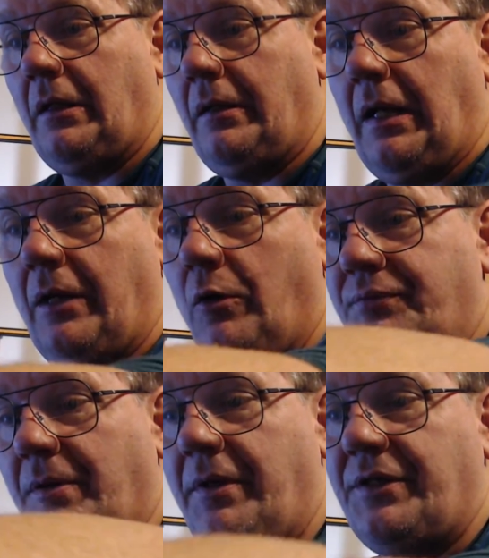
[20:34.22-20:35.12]
I hope
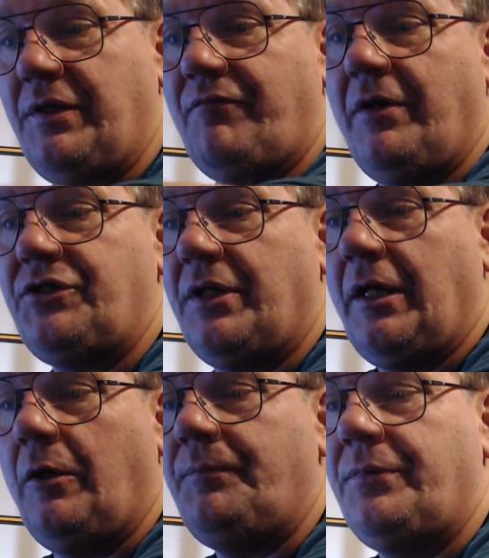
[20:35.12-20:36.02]
some of this information
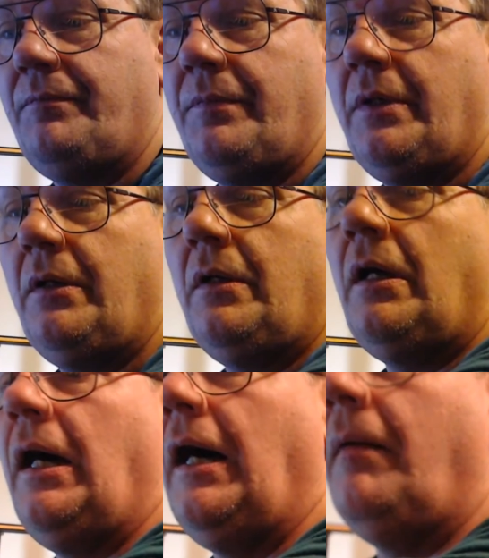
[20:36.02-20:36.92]
helped.
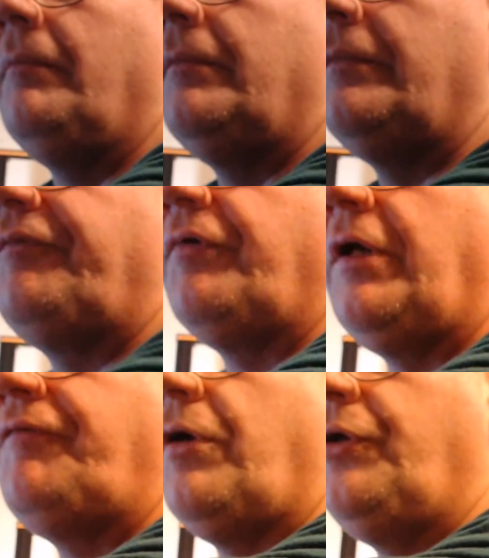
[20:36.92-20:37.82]

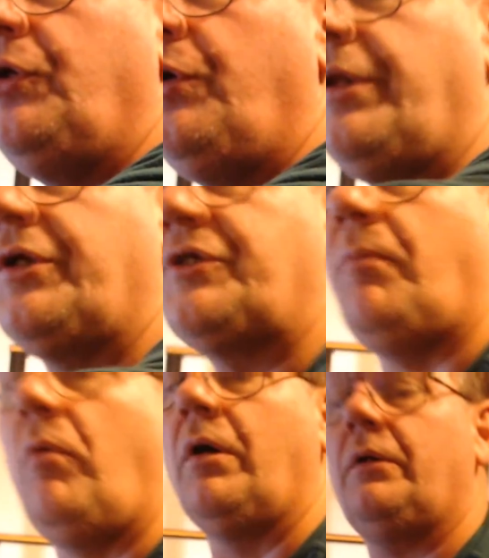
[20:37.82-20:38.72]
If you're new to the
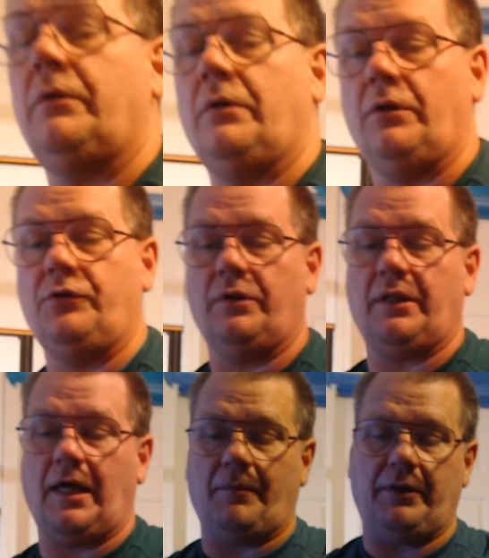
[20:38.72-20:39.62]
sport or new to
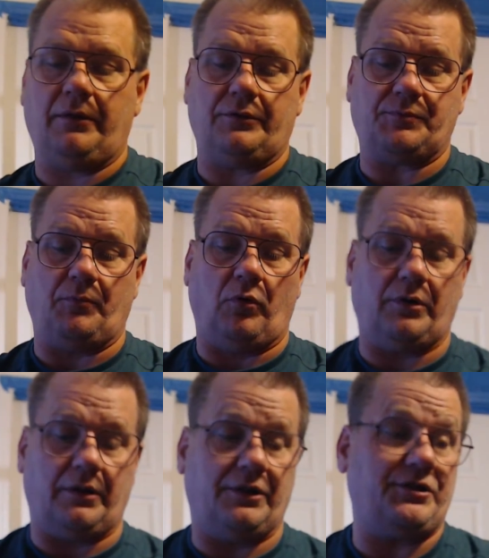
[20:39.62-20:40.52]
the hobby,
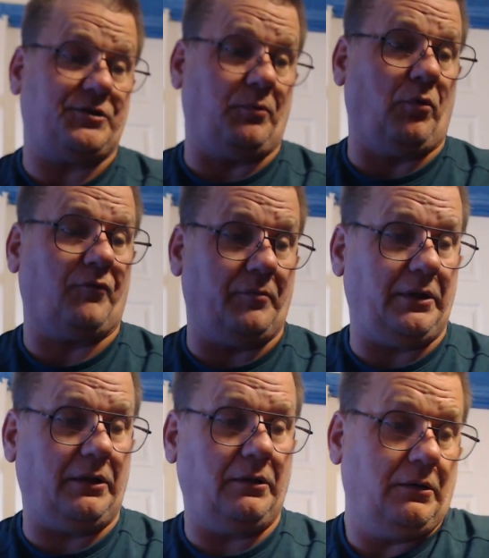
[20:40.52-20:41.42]
it's a sport for
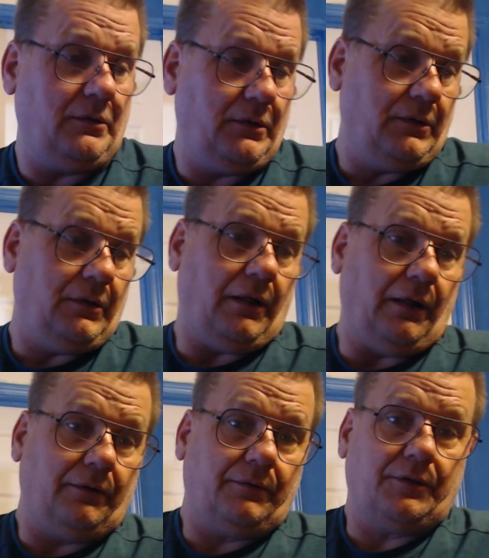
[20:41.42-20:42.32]
me.
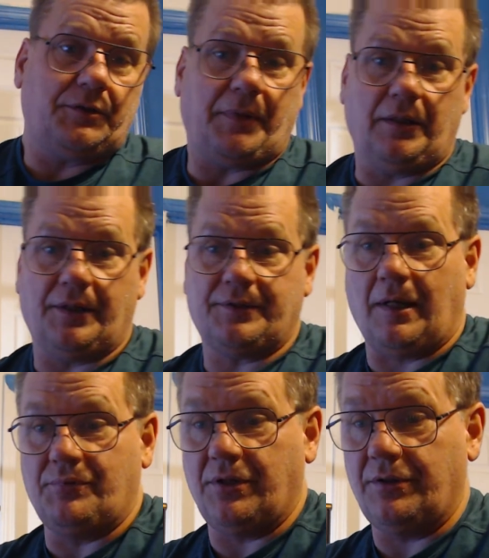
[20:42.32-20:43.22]
I spend a lot of
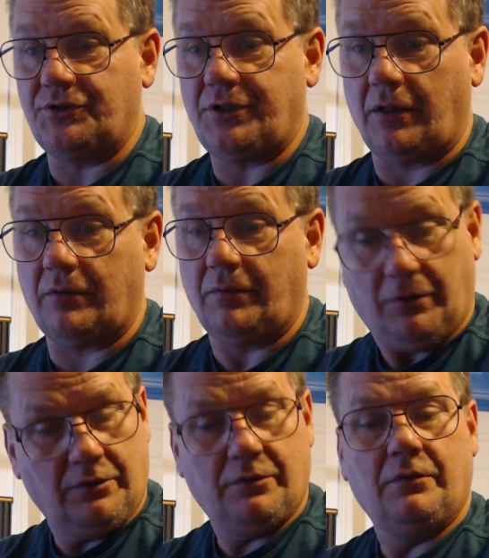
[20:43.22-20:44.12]
time sitting in this chair
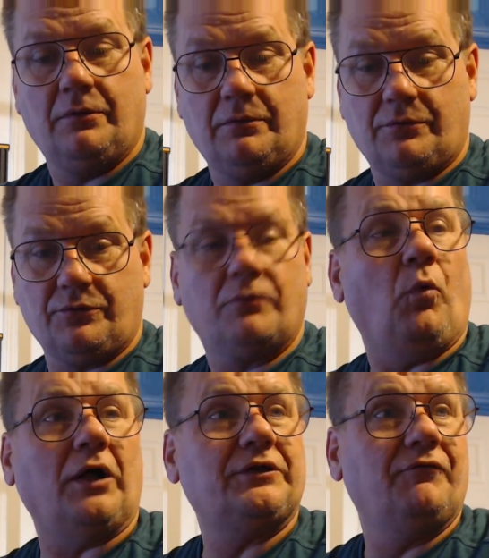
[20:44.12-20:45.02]

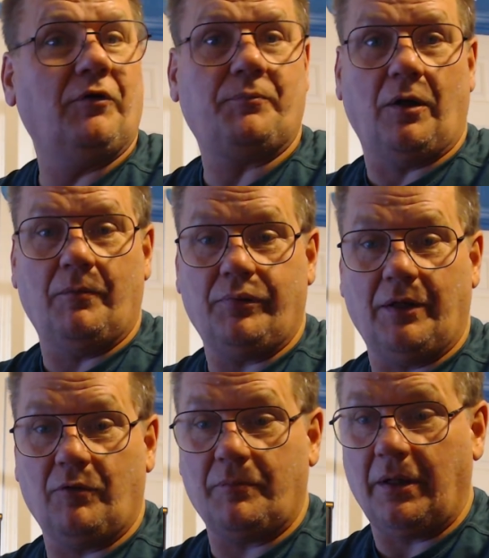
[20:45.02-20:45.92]
watching football, playing with